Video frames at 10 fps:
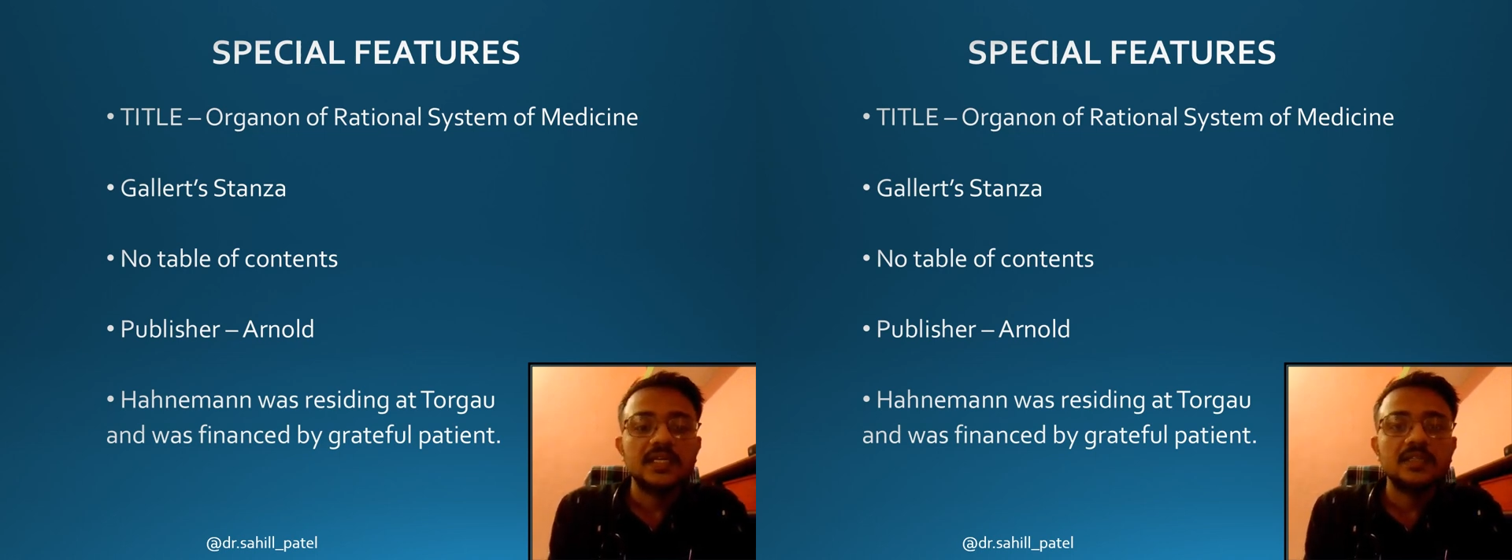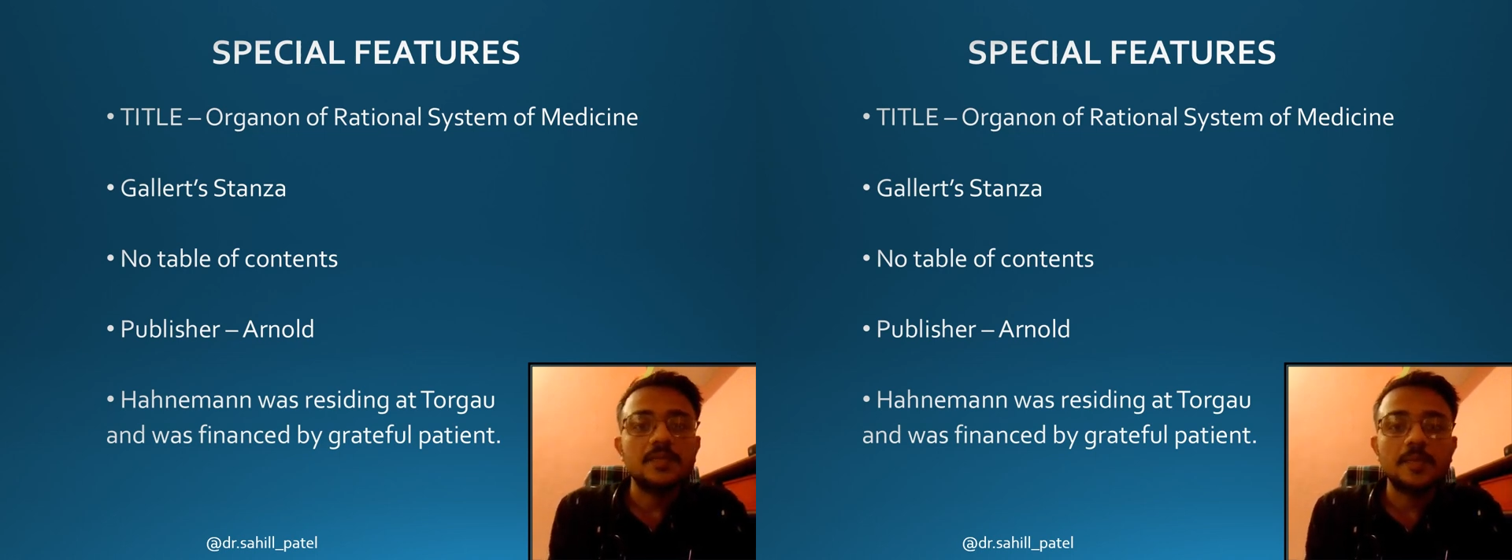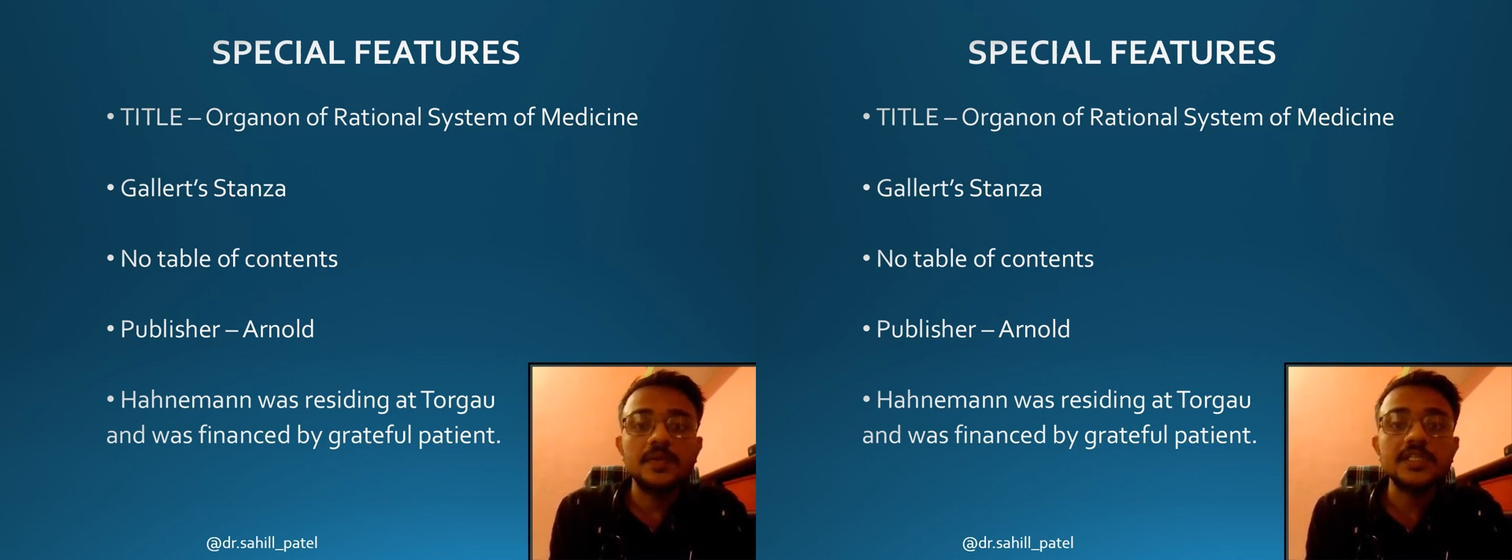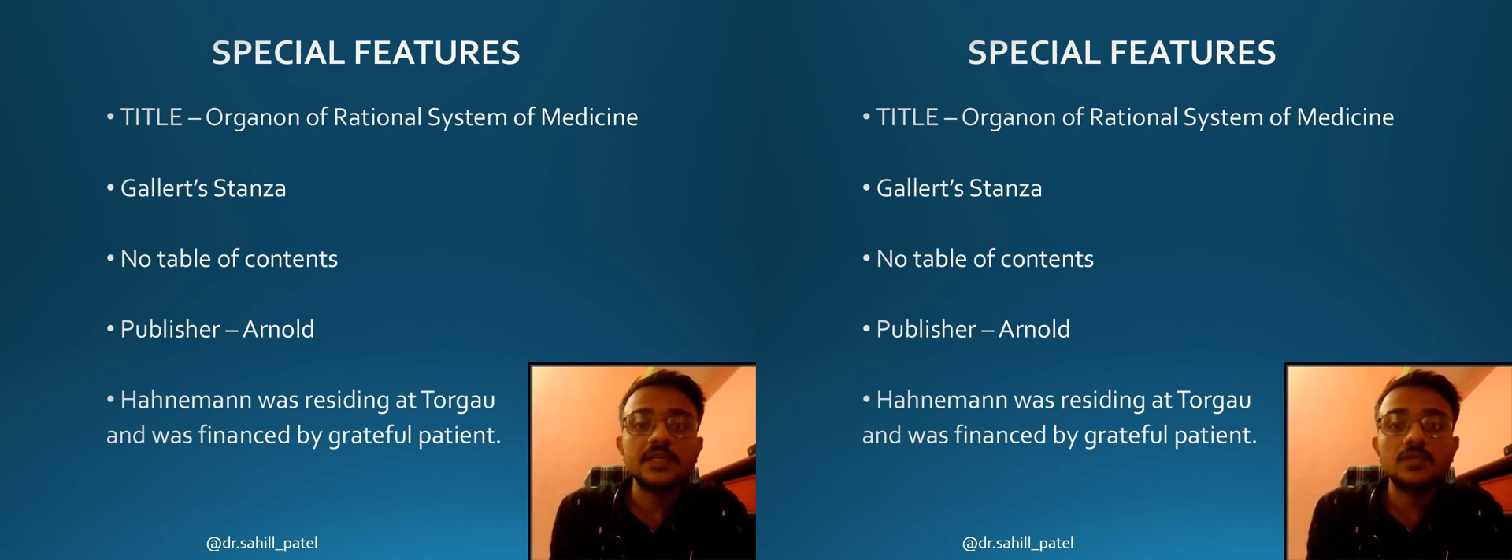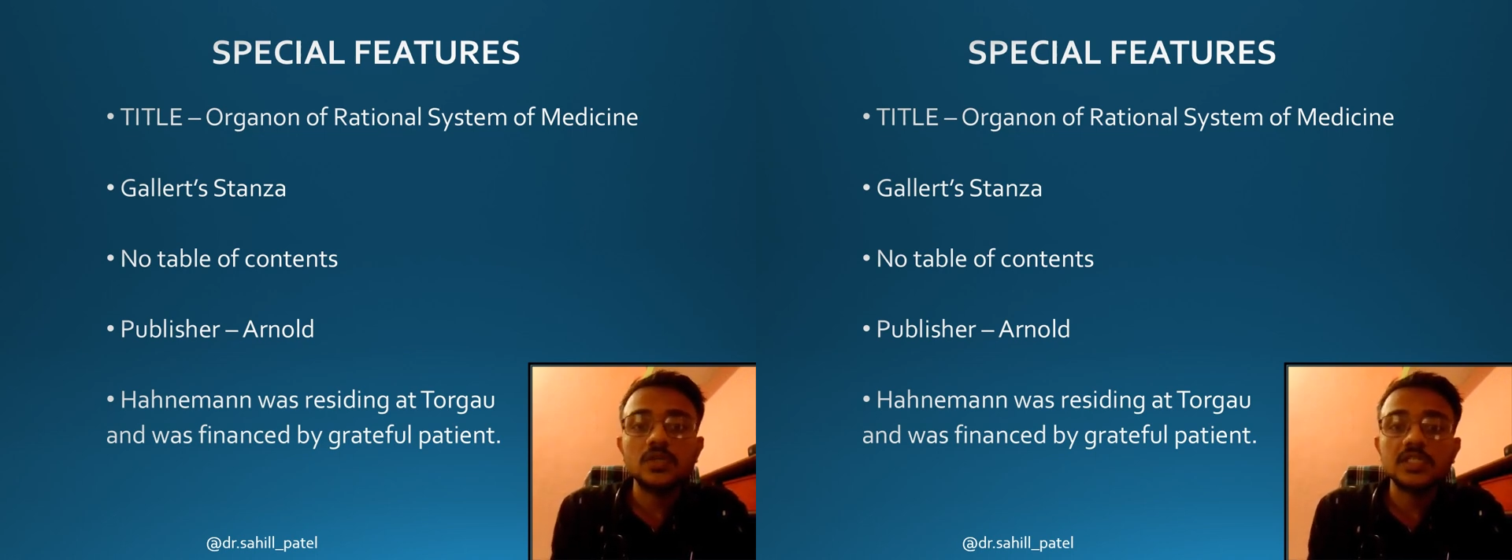The
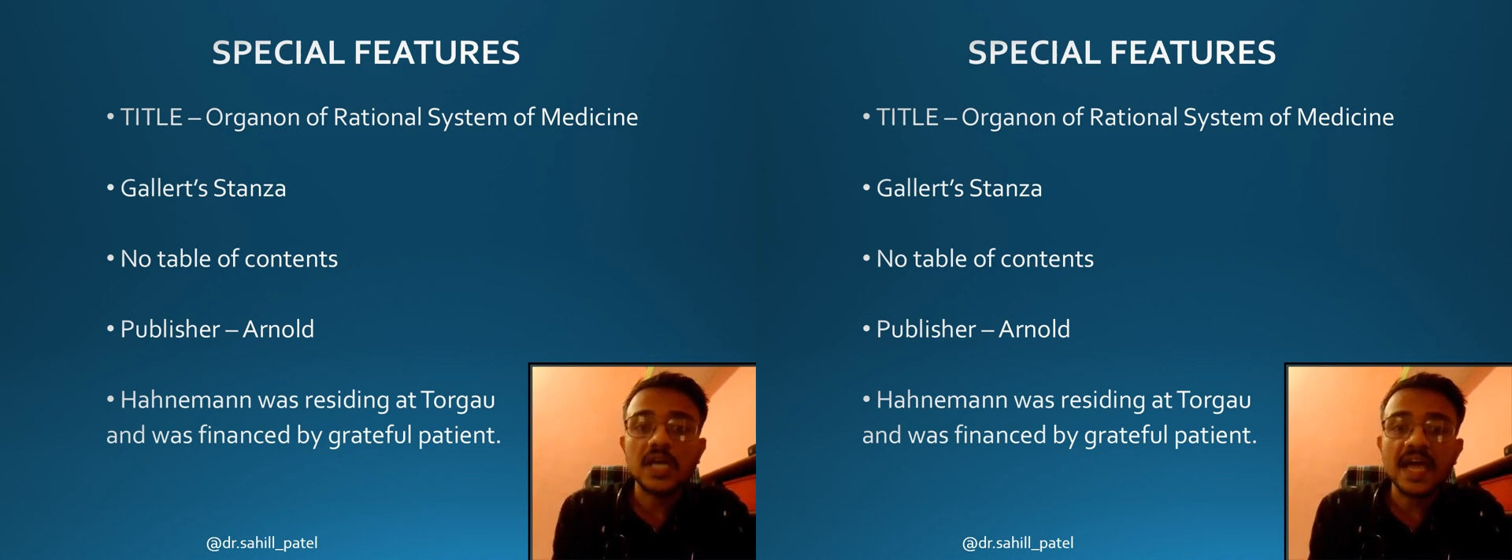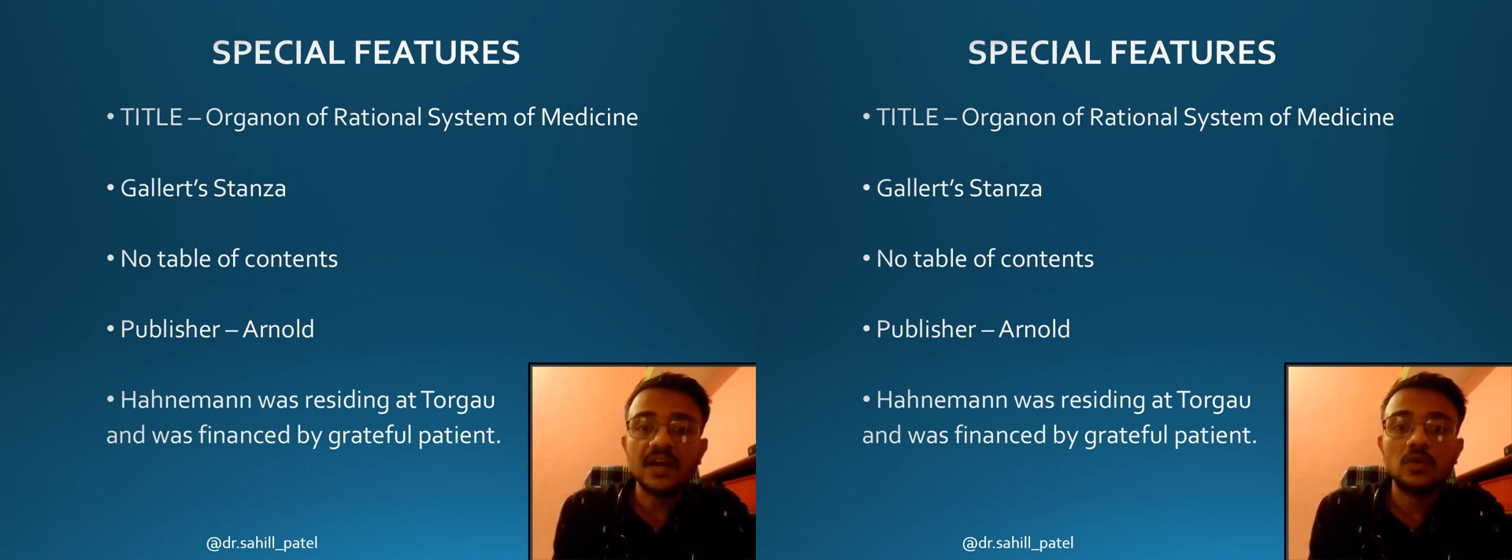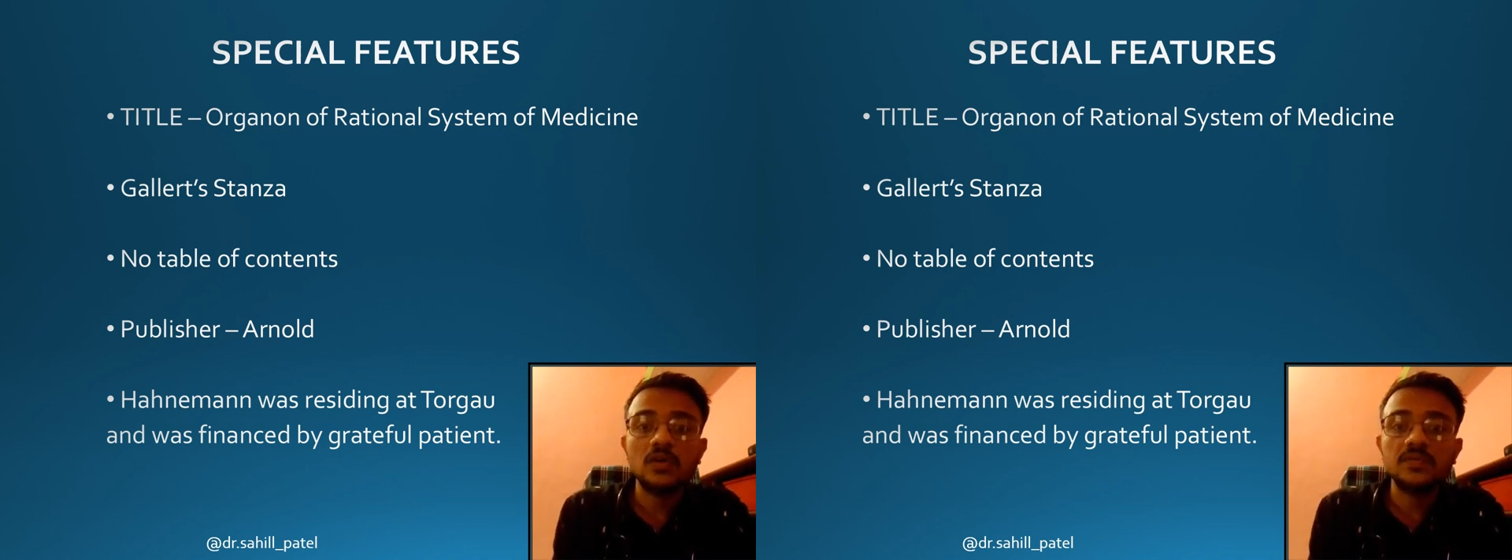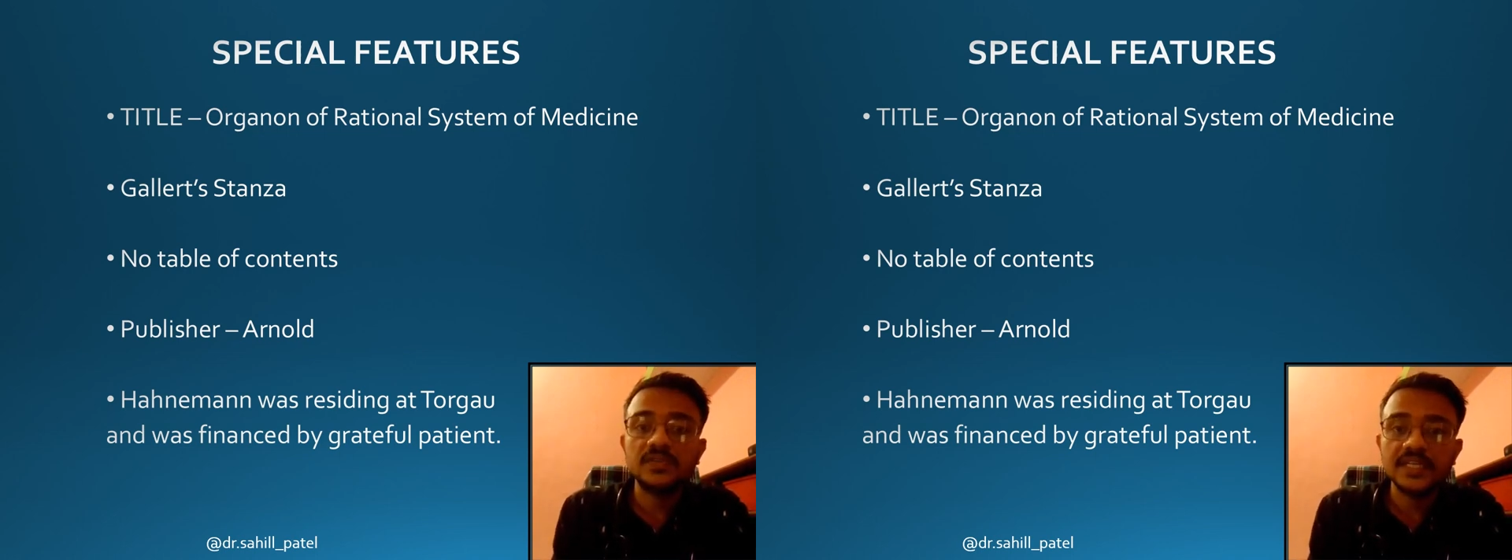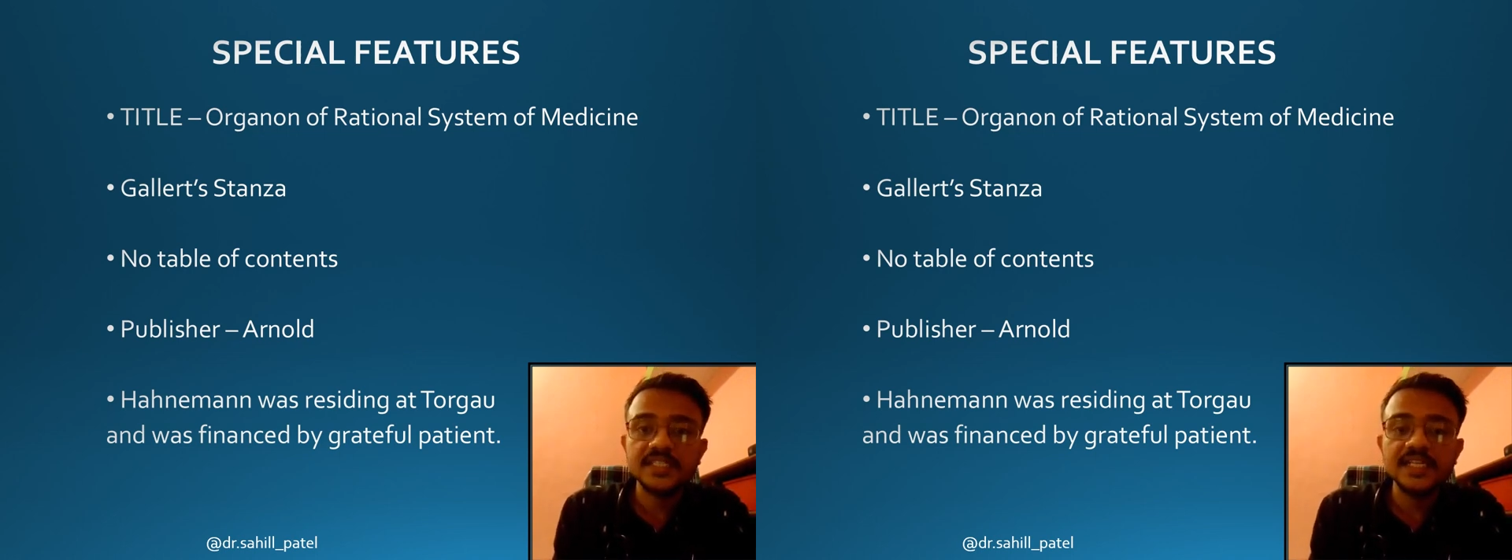publisher was Arnold of
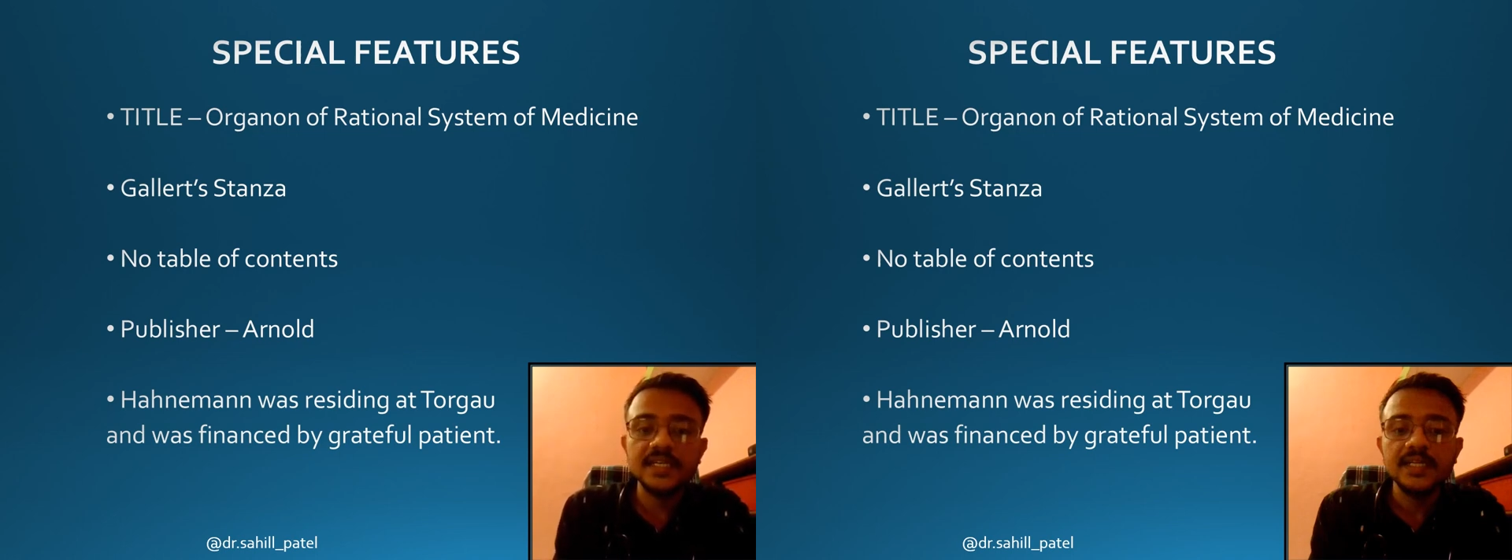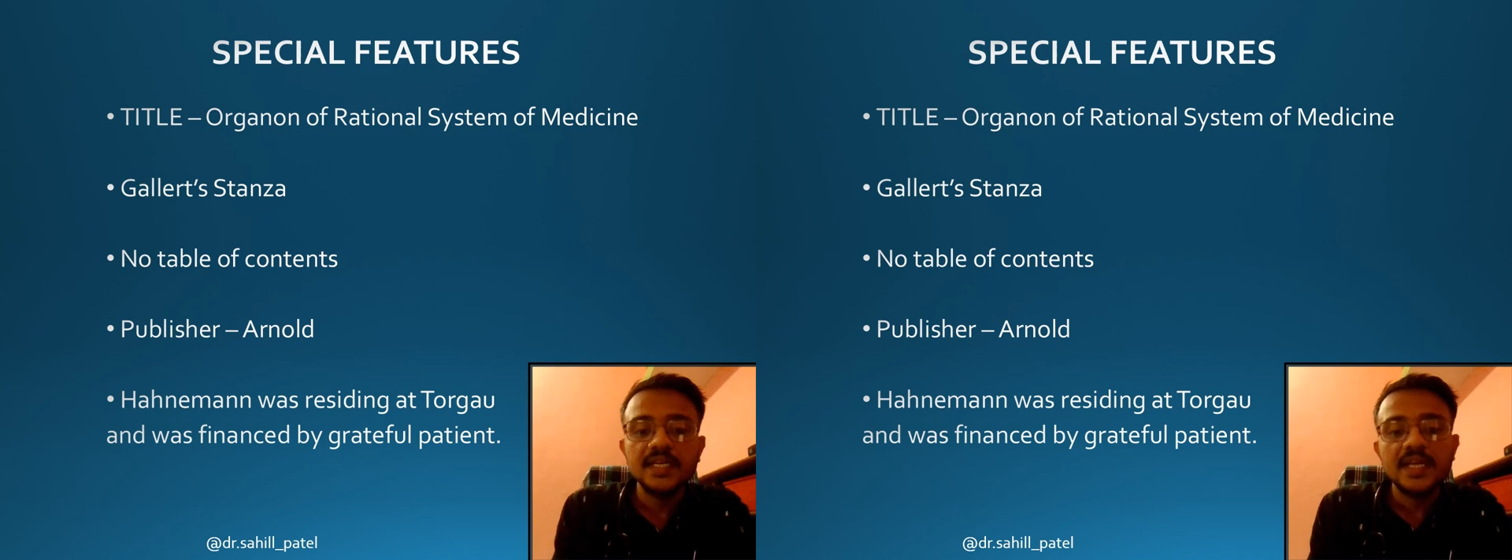Dresden,